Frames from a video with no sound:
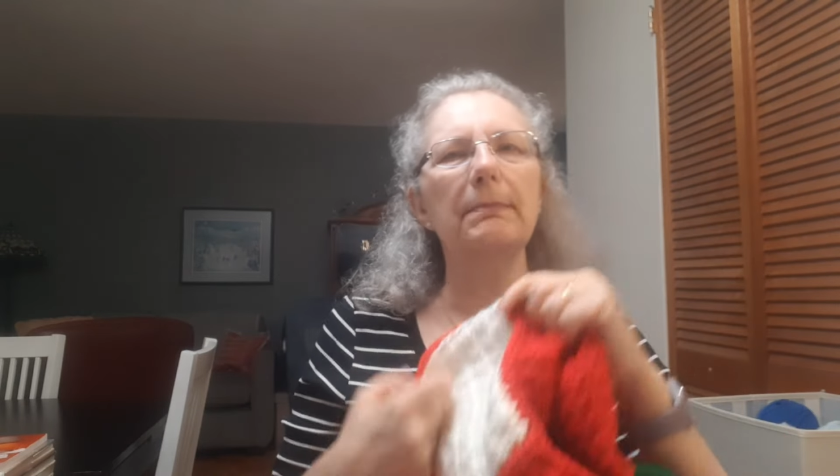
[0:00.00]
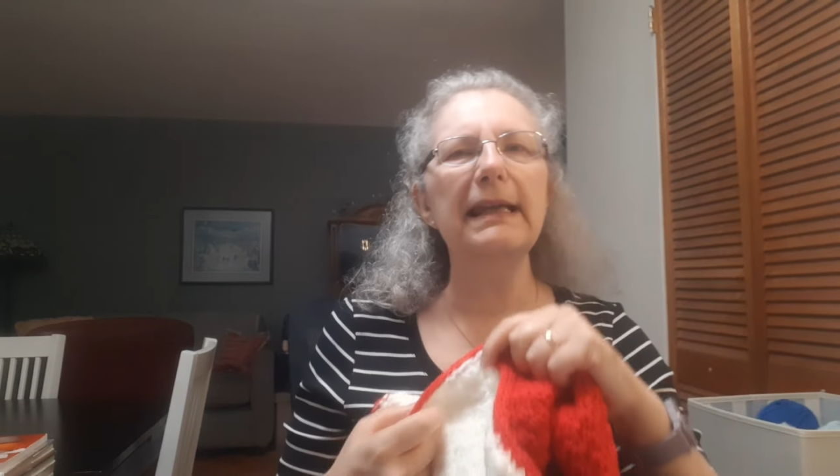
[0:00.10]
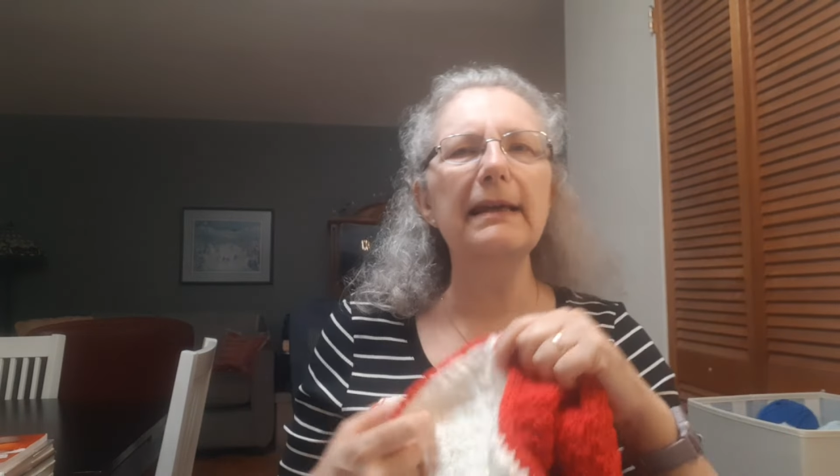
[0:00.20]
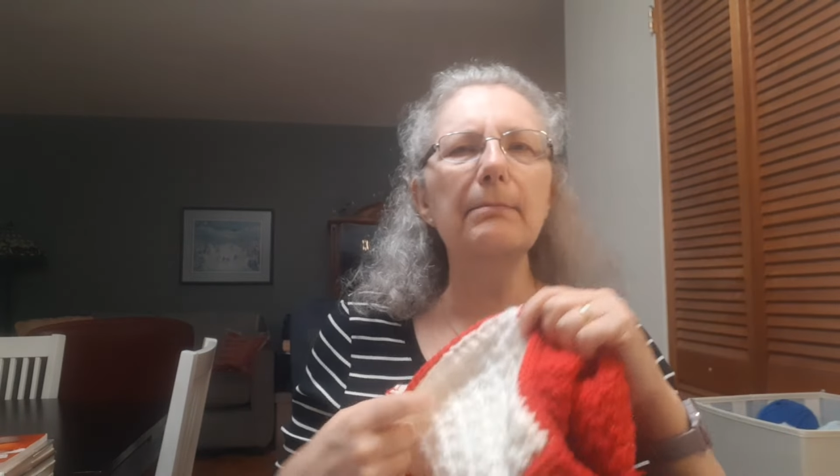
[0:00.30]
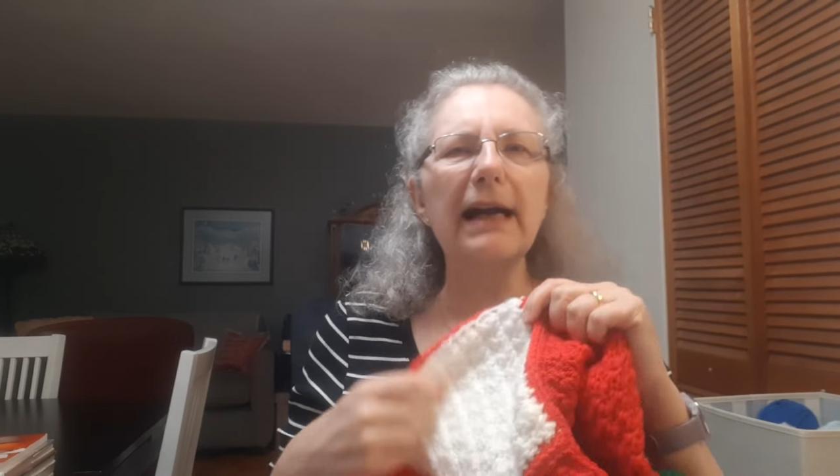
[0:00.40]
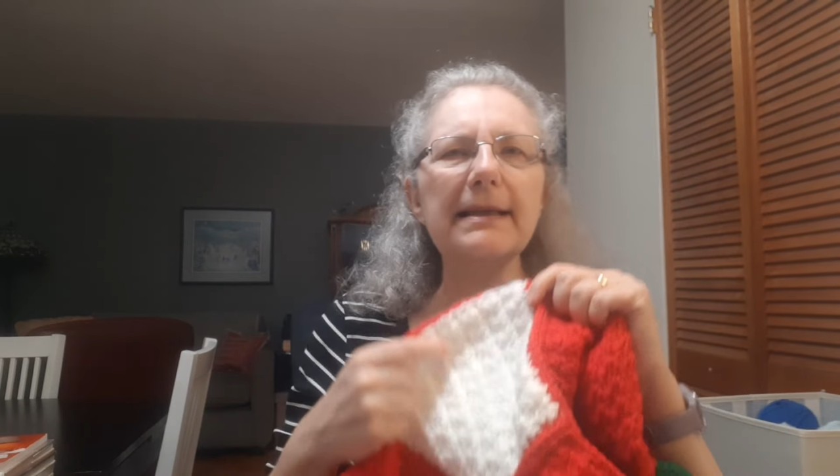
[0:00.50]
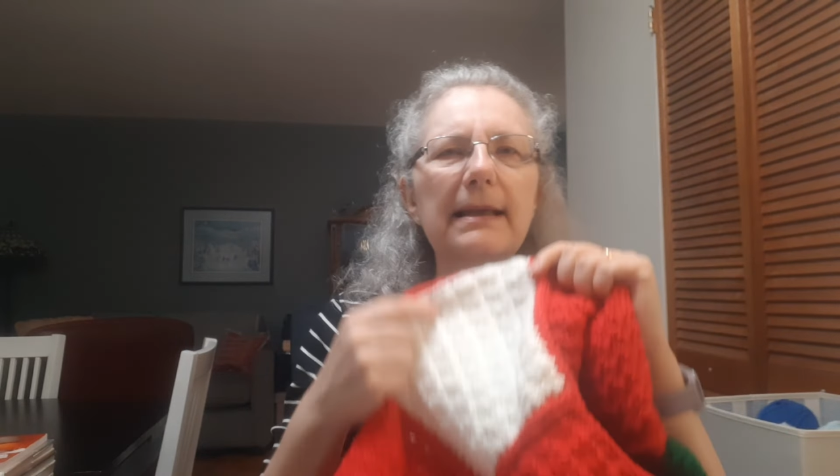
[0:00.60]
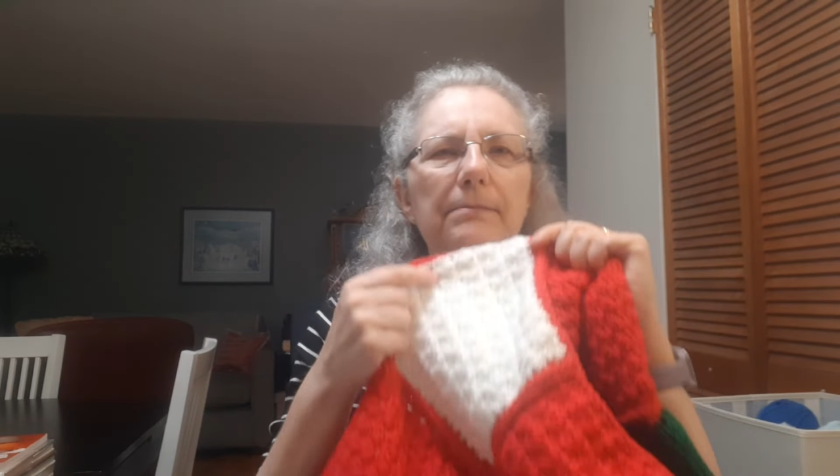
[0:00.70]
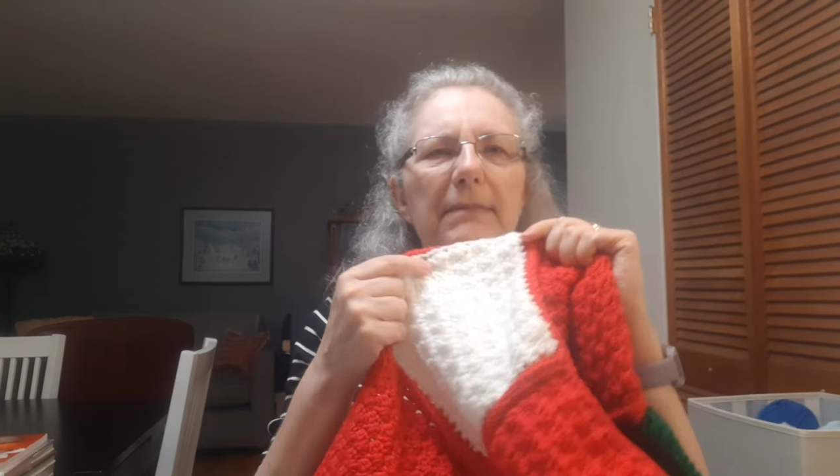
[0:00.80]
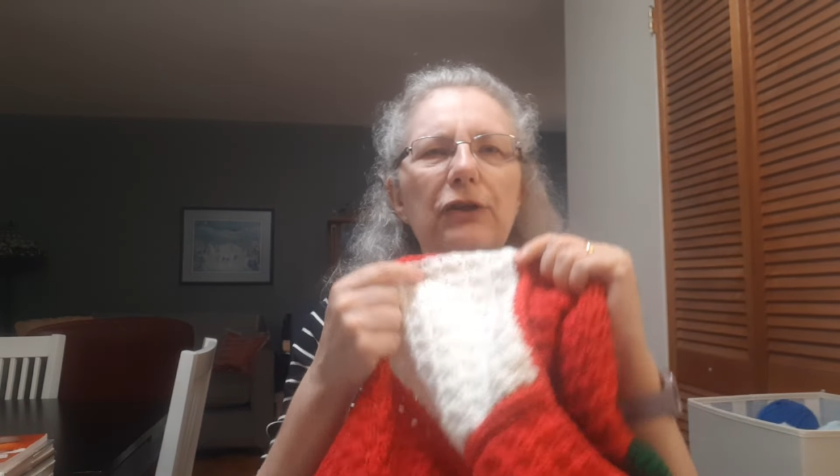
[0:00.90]
be my
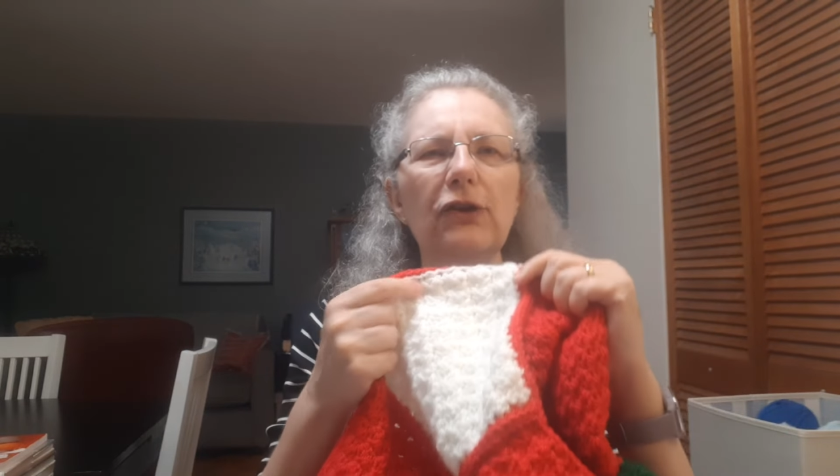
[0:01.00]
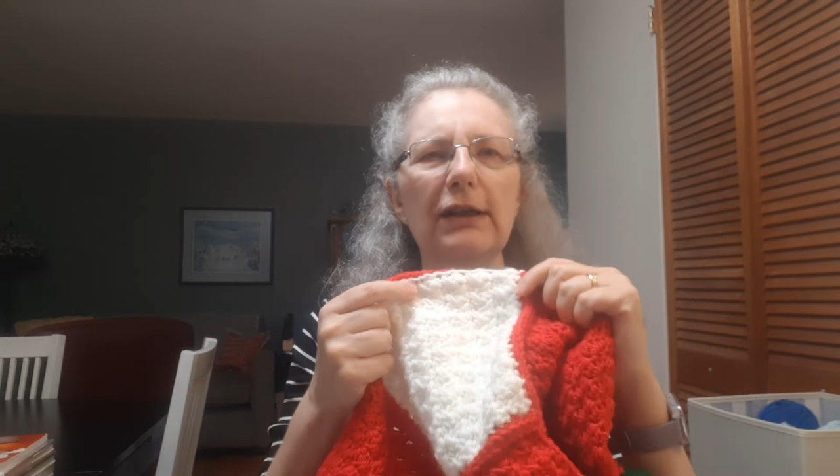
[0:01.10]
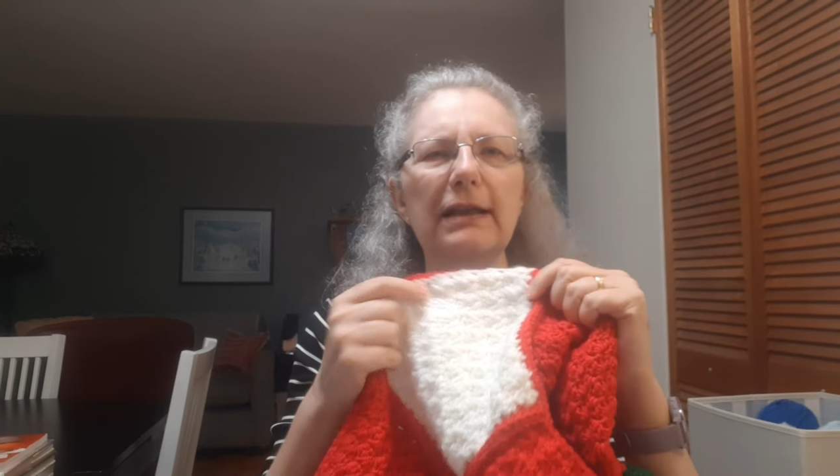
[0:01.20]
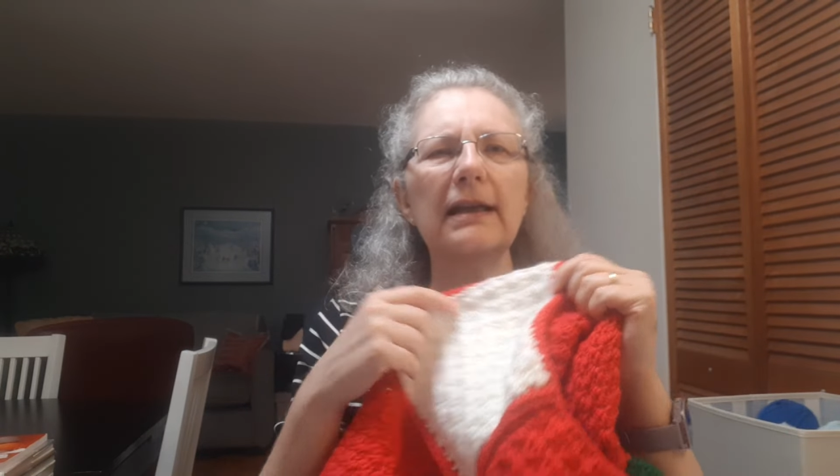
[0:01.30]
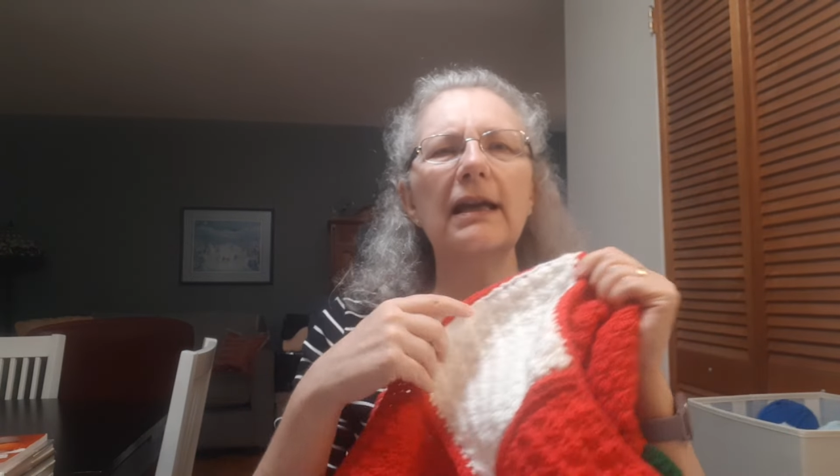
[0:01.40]
submission